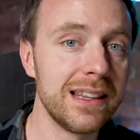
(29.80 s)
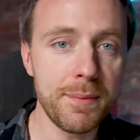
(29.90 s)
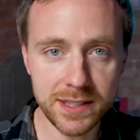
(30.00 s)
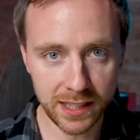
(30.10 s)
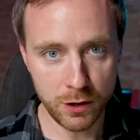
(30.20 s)
let
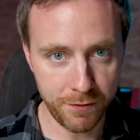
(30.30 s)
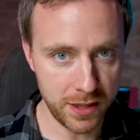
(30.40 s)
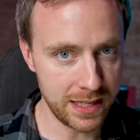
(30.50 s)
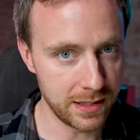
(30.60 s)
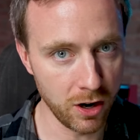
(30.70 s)
me tell you
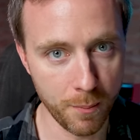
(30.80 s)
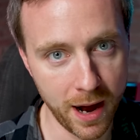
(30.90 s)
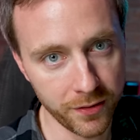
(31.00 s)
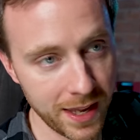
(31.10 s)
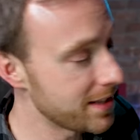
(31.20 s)
everything you need to know
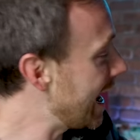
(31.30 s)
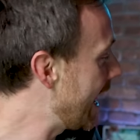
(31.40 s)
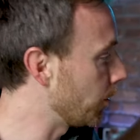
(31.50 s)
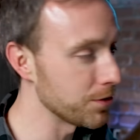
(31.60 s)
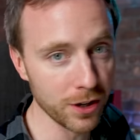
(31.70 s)
about this
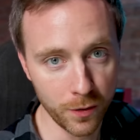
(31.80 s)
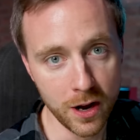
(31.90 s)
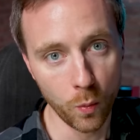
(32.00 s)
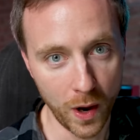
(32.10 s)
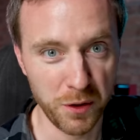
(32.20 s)
and also
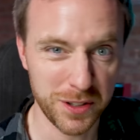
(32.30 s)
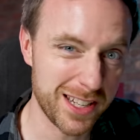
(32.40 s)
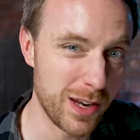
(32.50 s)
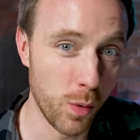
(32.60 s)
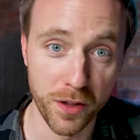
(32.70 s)
whether it's
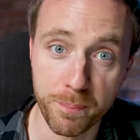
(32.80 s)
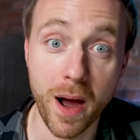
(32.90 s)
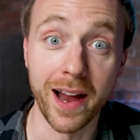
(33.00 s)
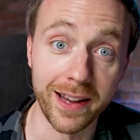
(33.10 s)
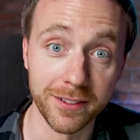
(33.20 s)
actually worth
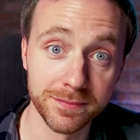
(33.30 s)
buying.